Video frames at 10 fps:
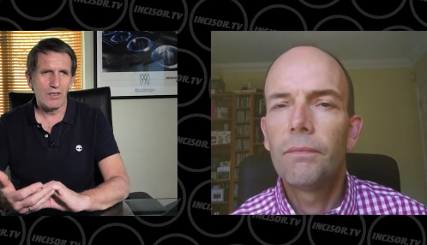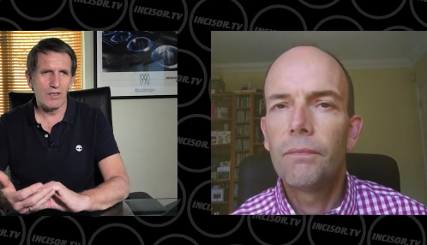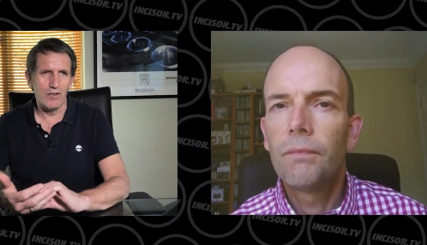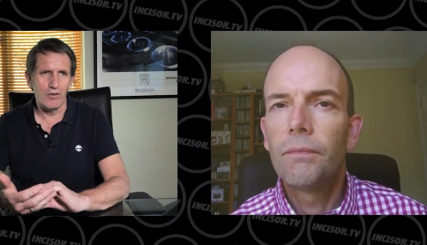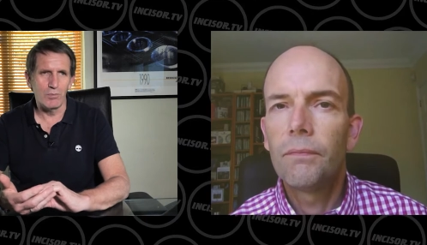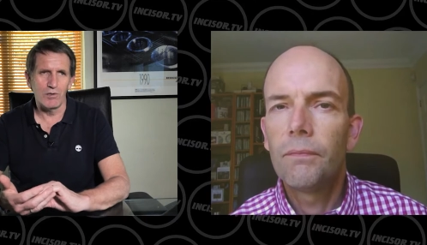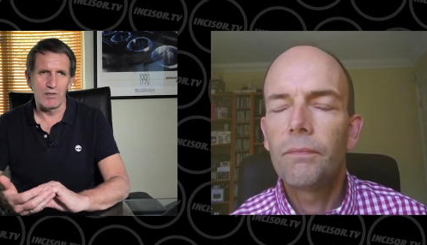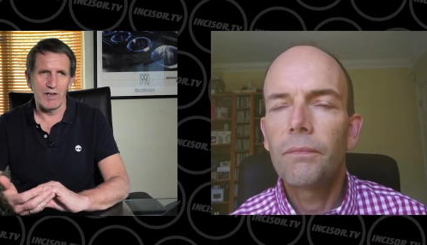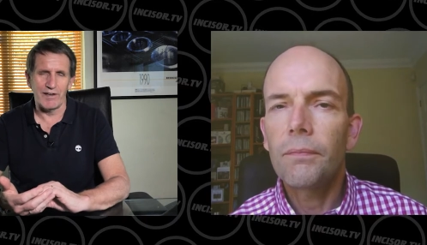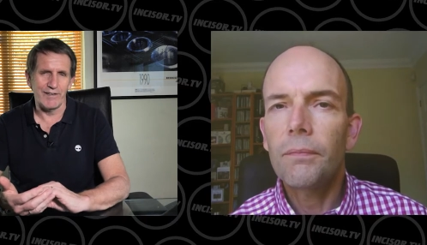
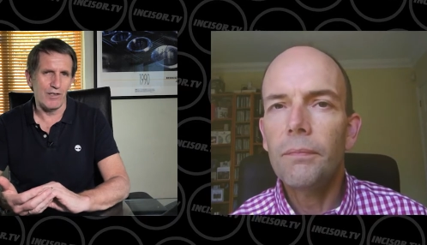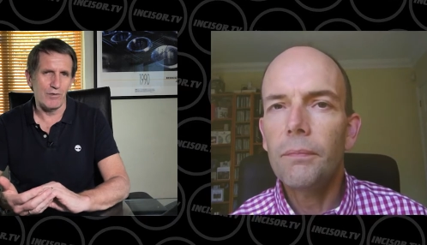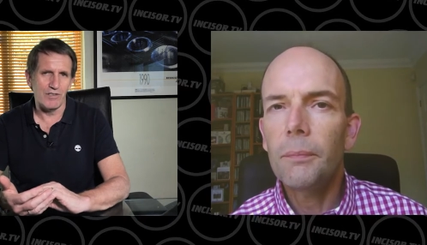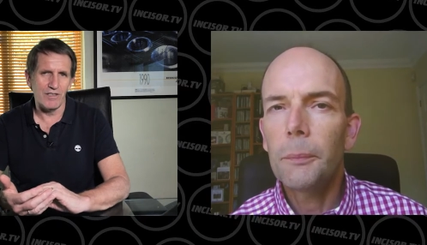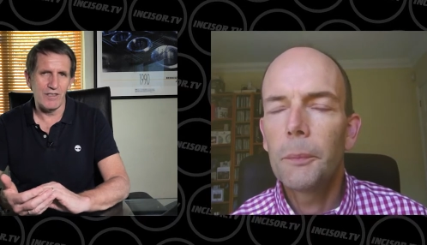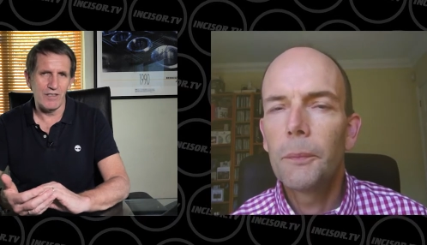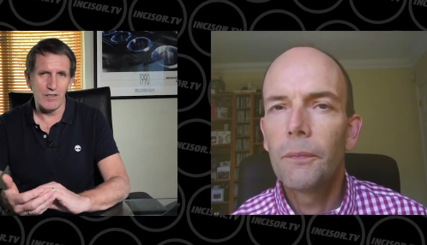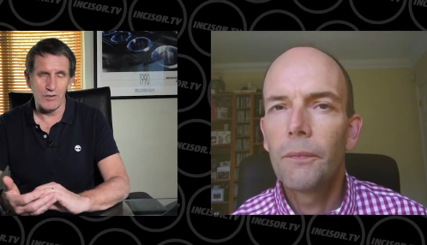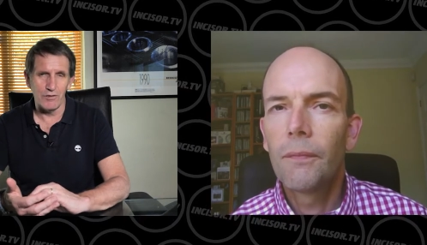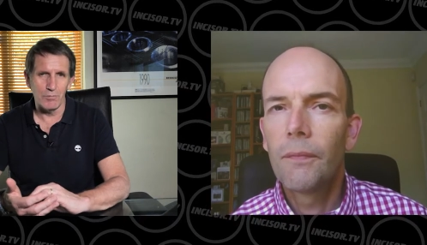Speaker 1: global
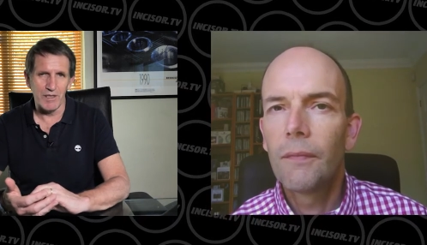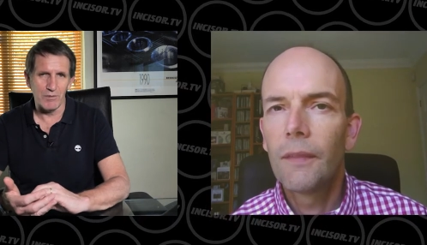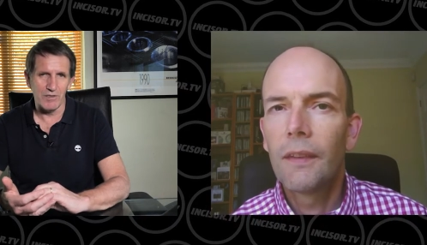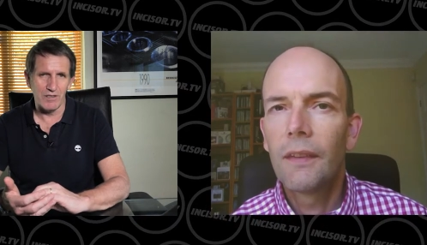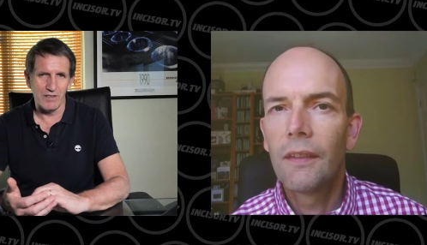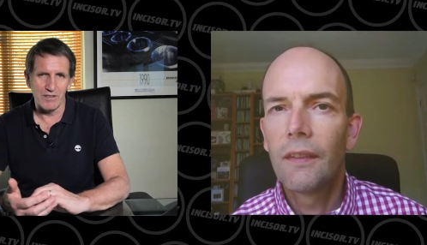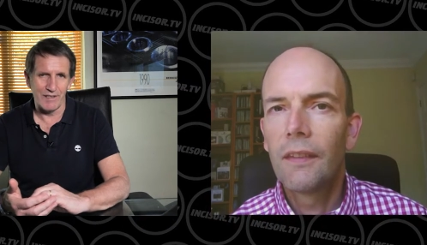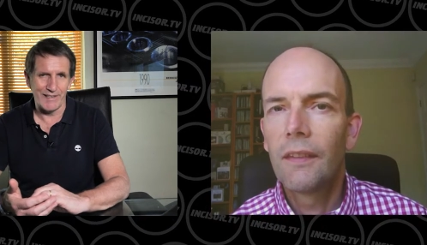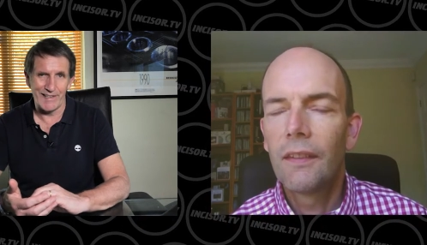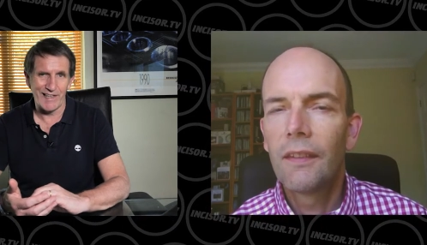IoT ubiquity is
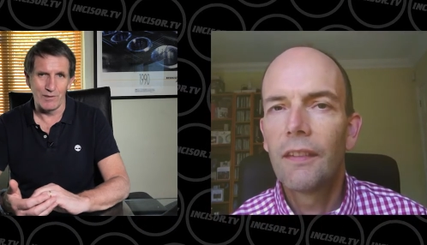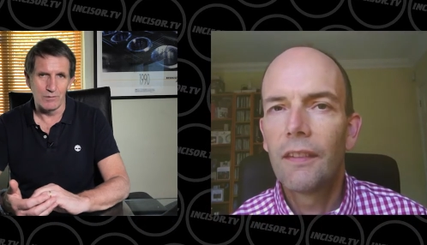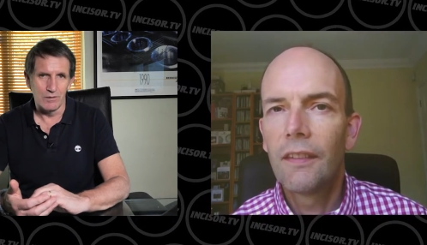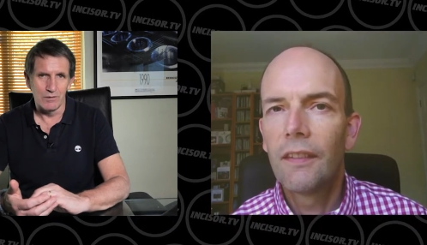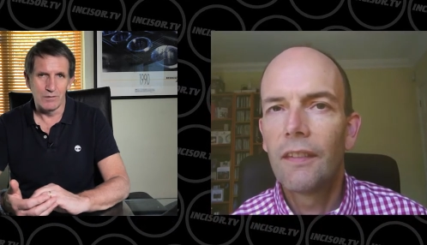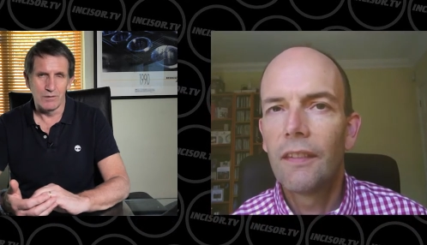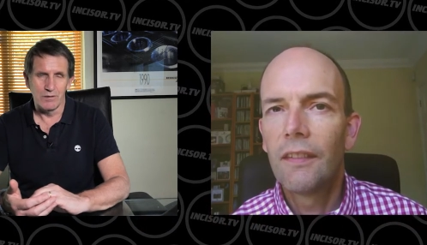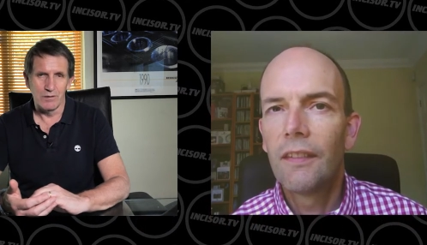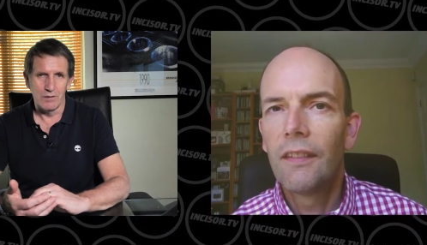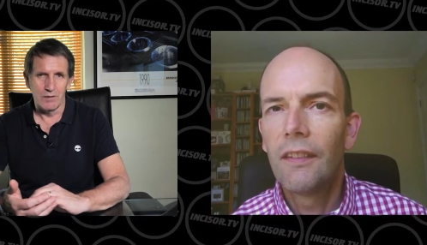clear now?
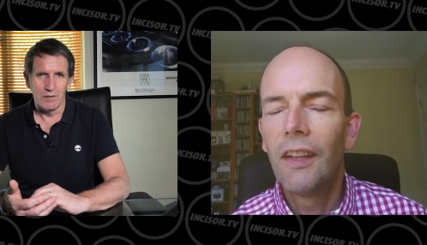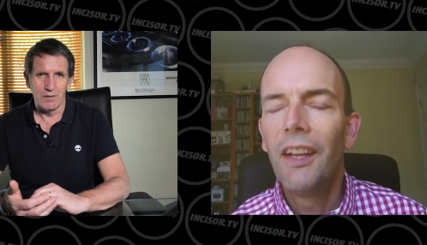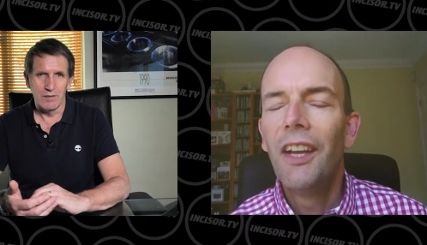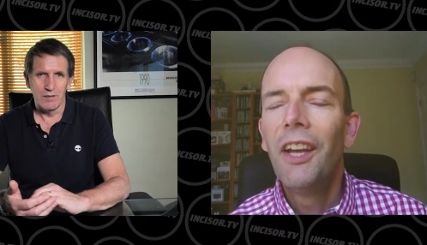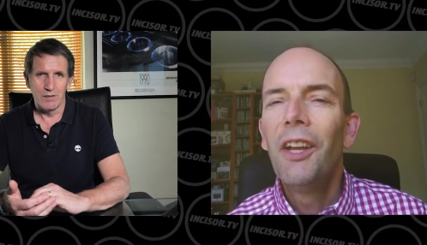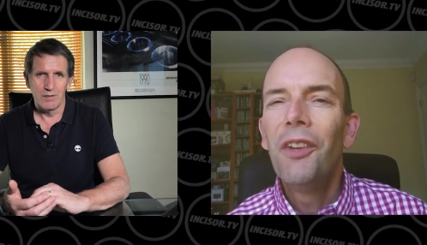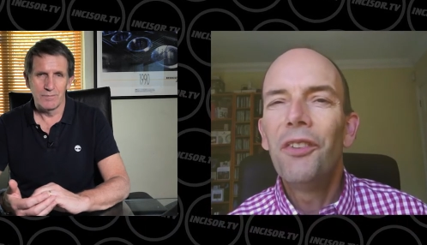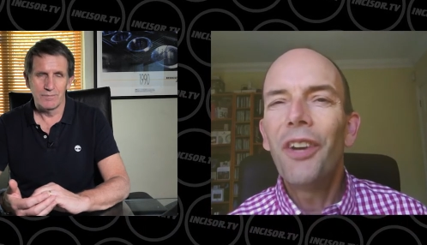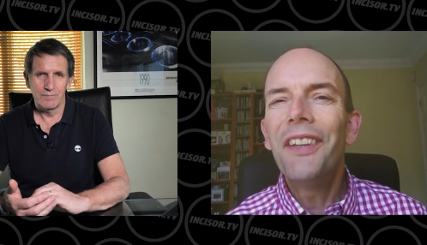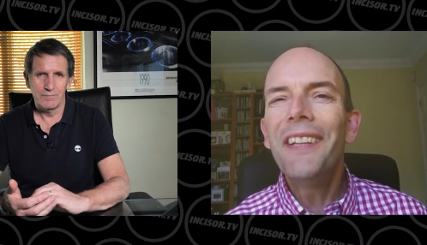
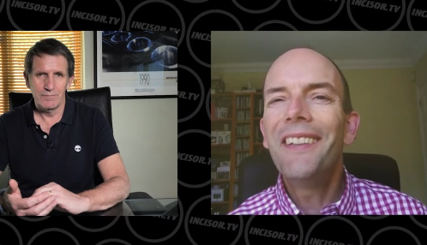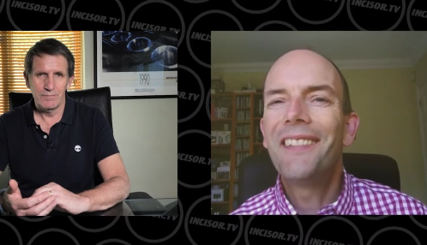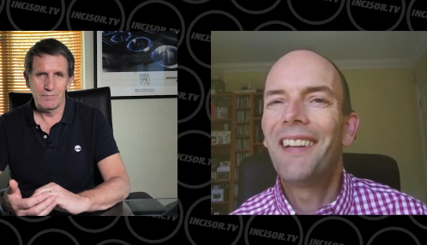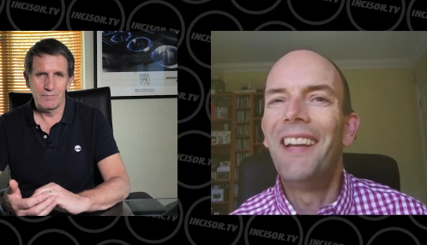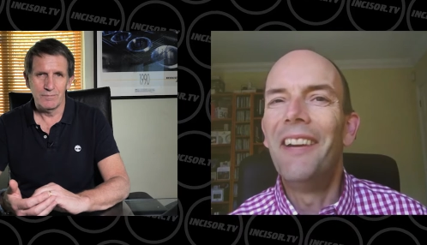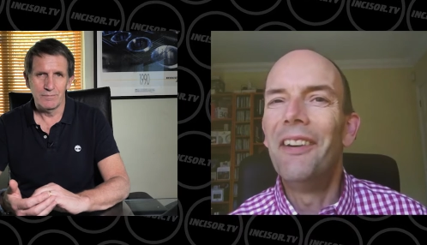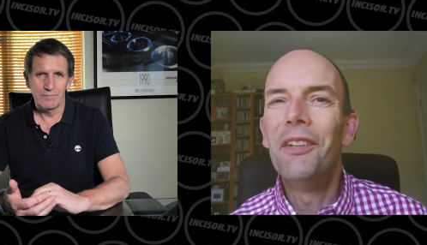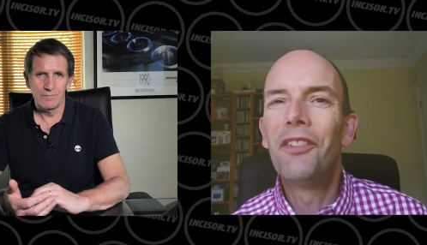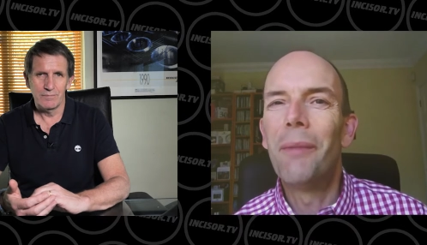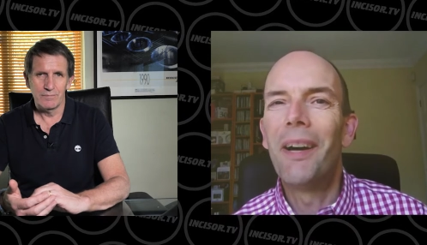
Speaker 2: So I think it's clear in
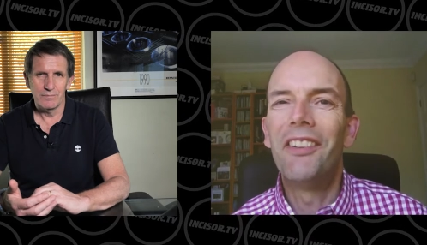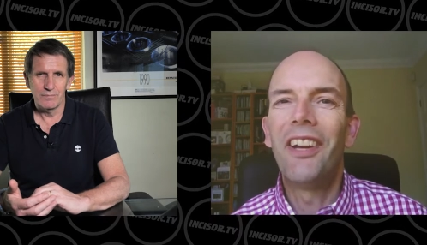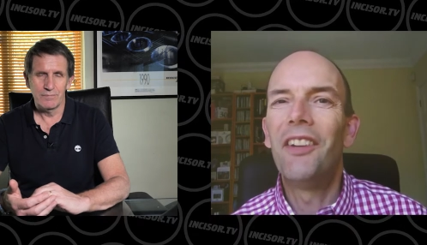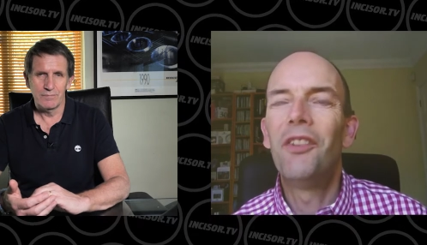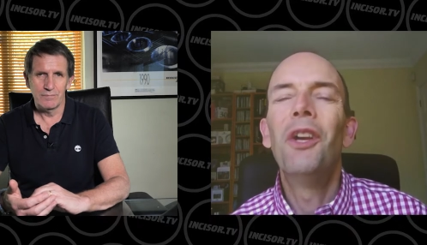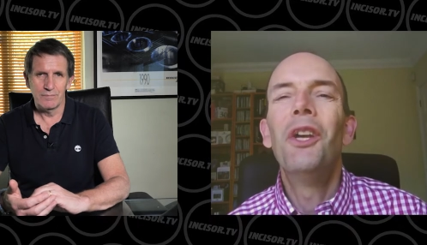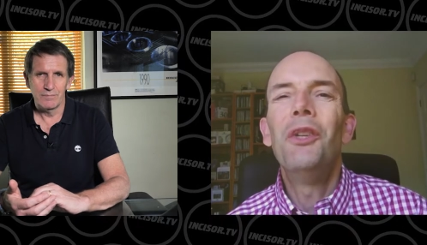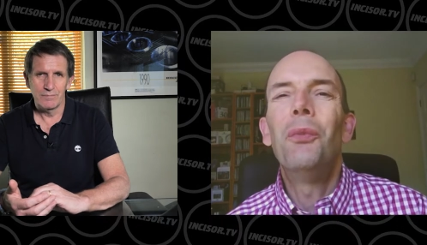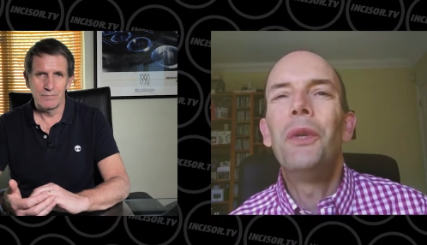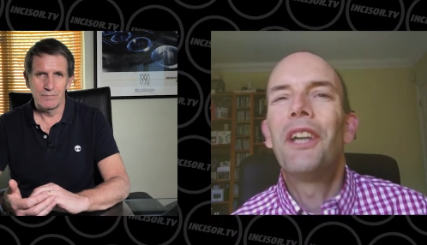so much as
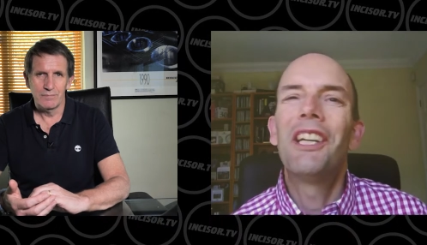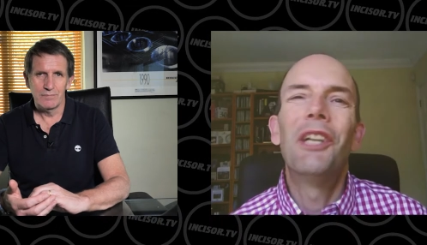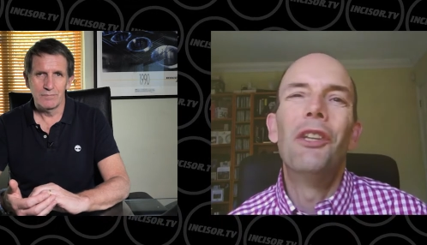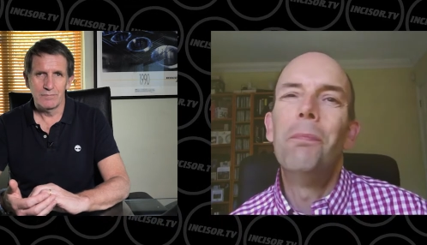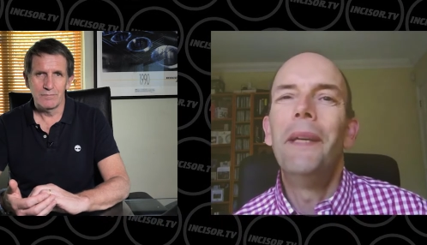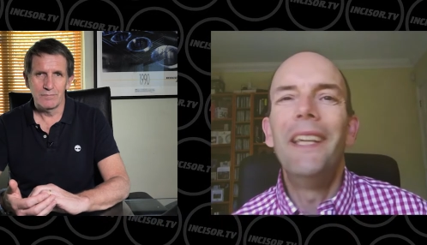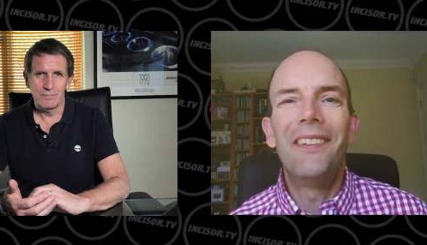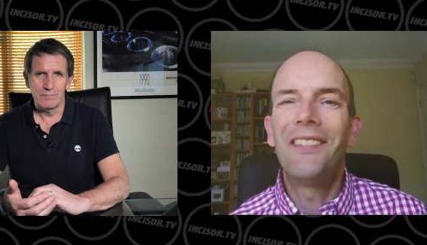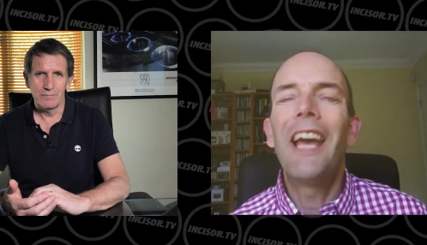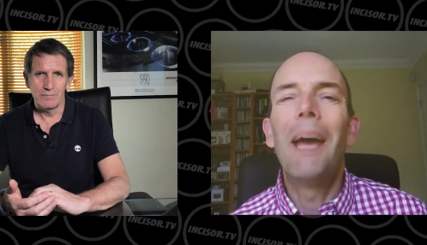we can know the big
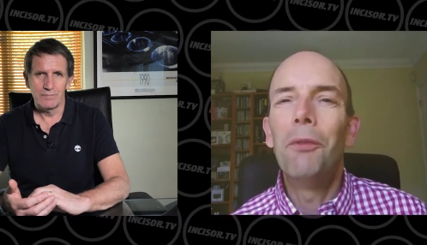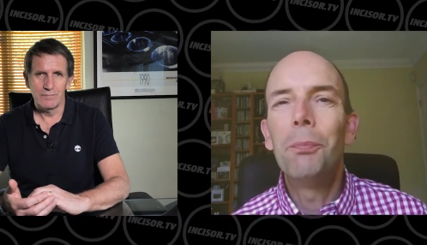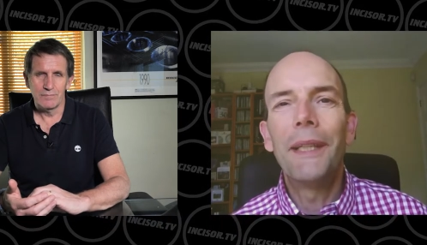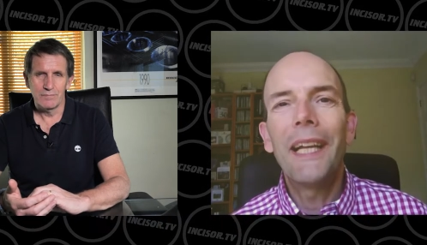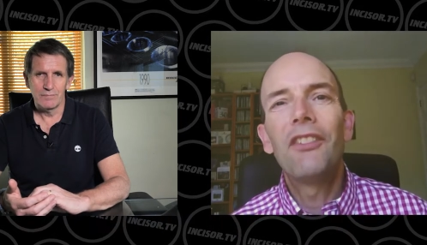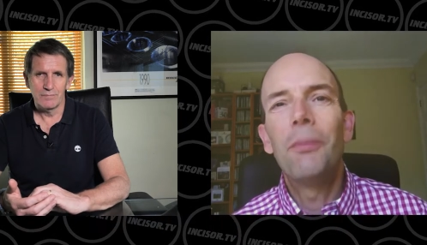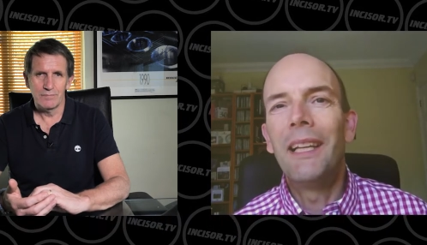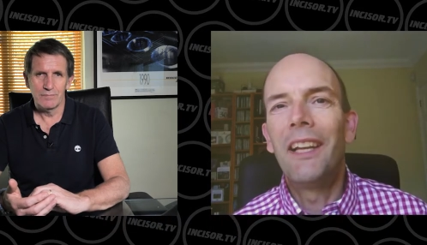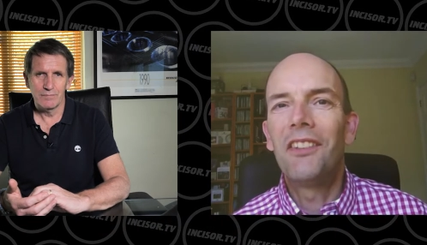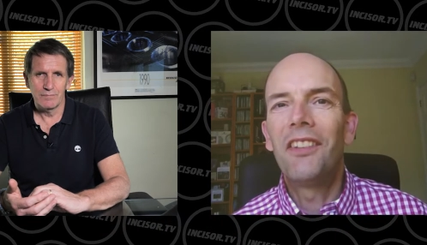steps, but that's a bit
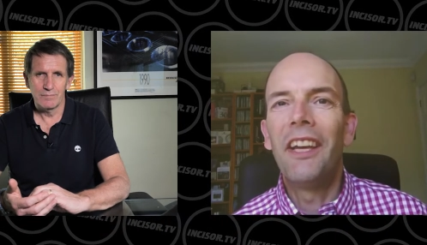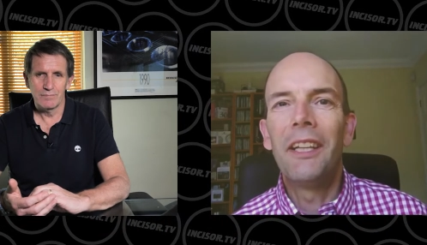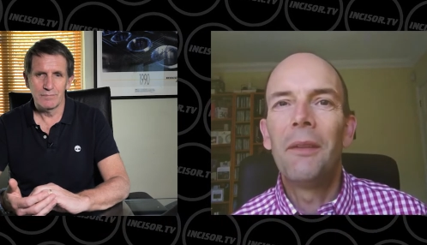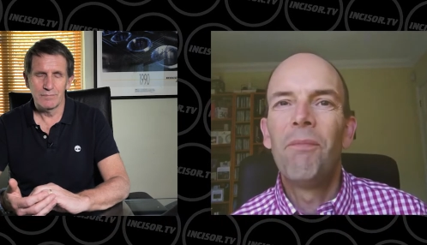like saying